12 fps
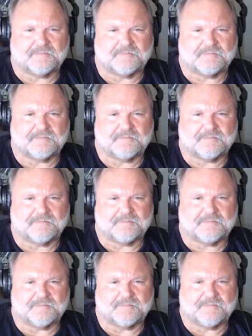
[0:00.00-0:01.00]

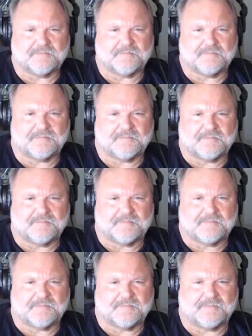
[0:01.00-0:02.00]

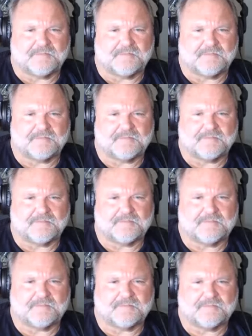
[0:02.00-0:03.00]

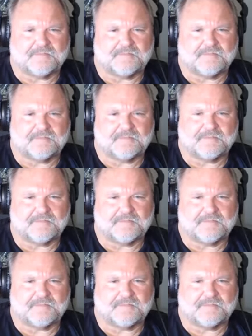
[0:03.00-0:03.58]
No words are spoken by the person on screen.